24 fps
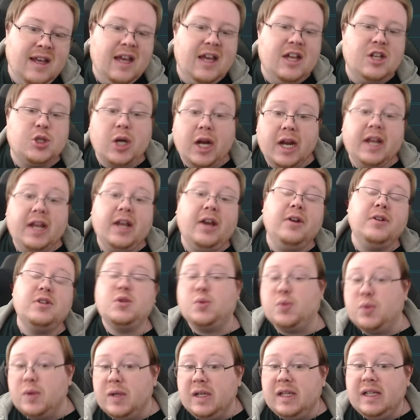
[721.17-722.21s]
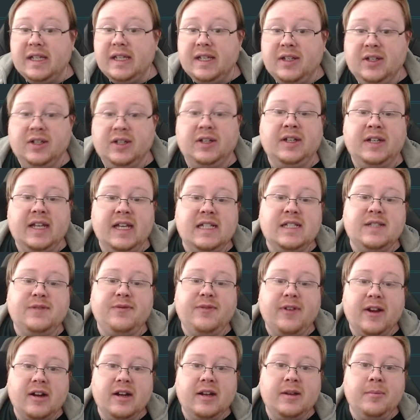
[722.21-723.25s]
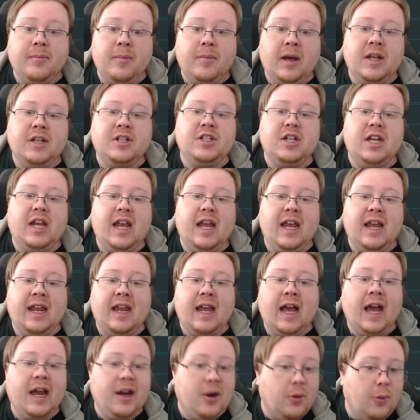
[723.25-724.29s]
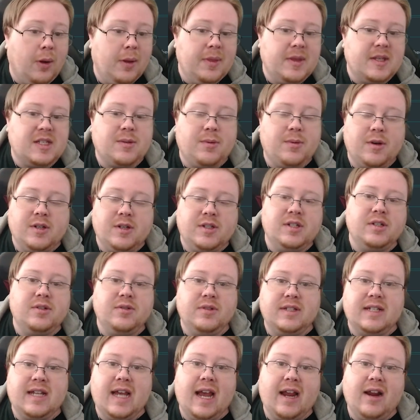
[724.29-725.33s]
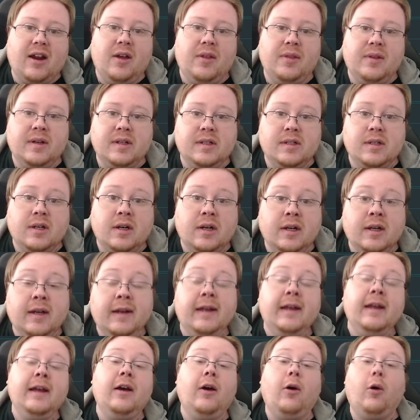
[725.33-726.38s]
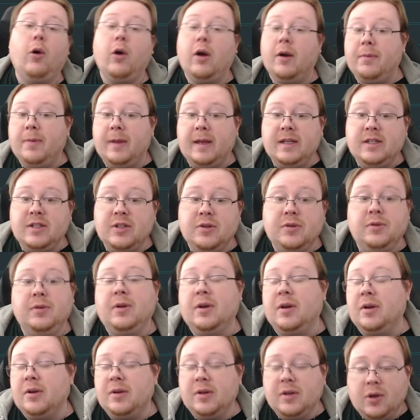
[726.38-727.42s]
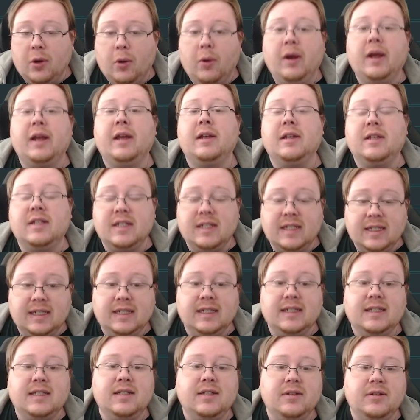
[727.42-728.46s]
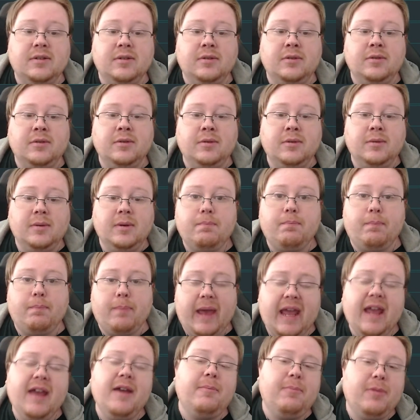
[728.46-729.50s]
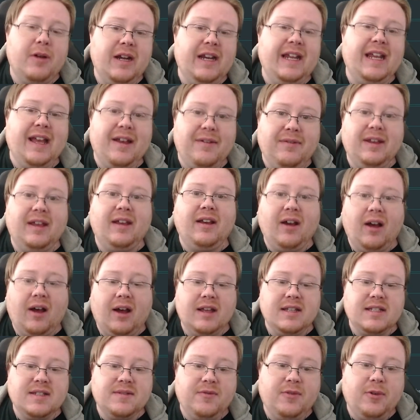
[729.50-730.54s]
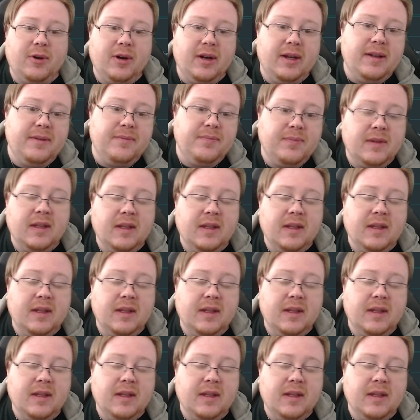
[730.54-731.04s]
Strike Code's really good. It's very much a I don't want this person to attack on their turn, or if they do, they're going to need to pay a pretty heavy cost for it.